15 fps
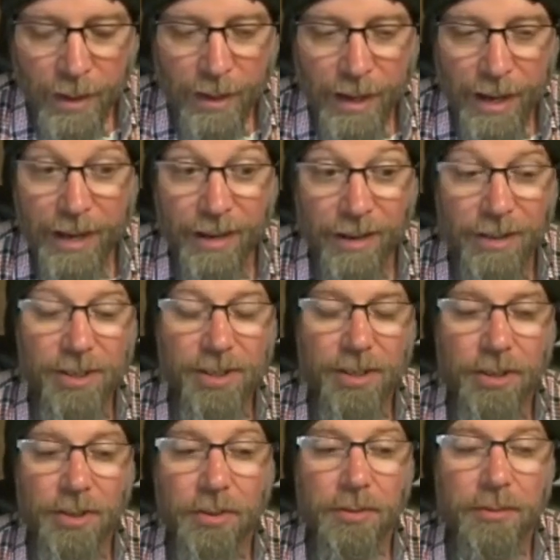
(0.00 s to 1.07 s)
and
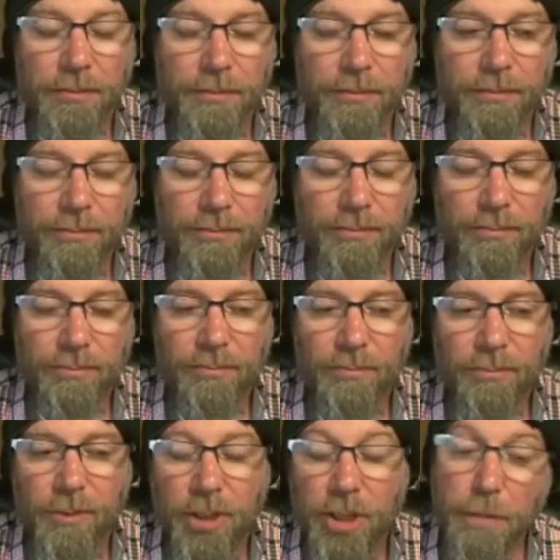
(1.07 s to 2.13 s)
also,
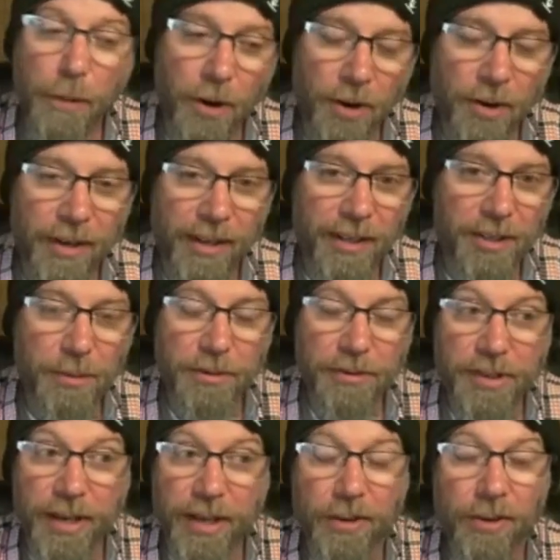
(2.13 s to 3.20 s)
sparring, as we were
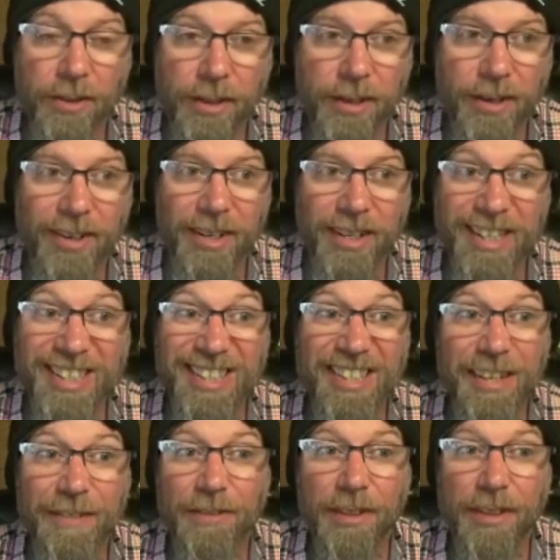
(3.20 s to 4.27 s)
saying earlier, is
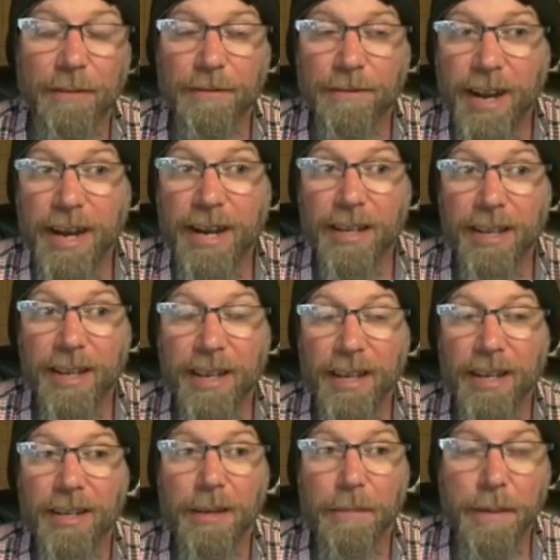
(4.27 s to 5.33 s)
different than fighting,
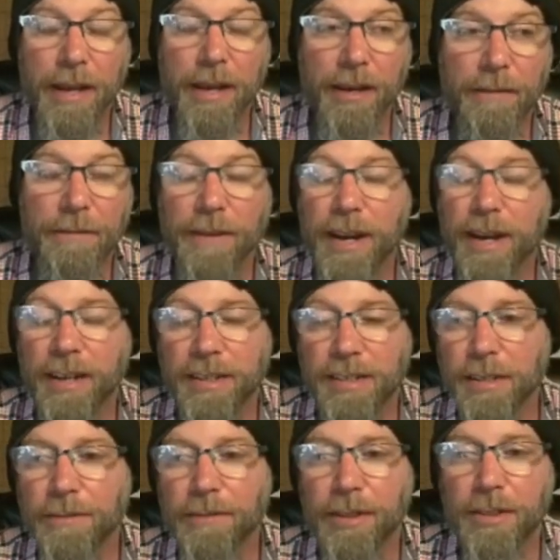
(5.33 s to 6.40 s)
and competitive fighting is
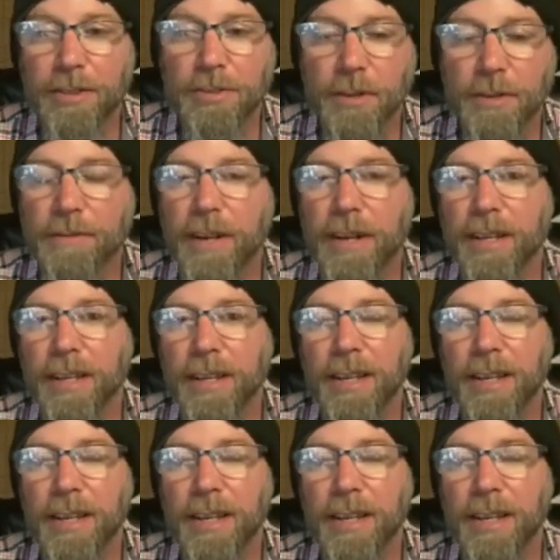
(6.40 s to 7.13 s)
different than street fighting.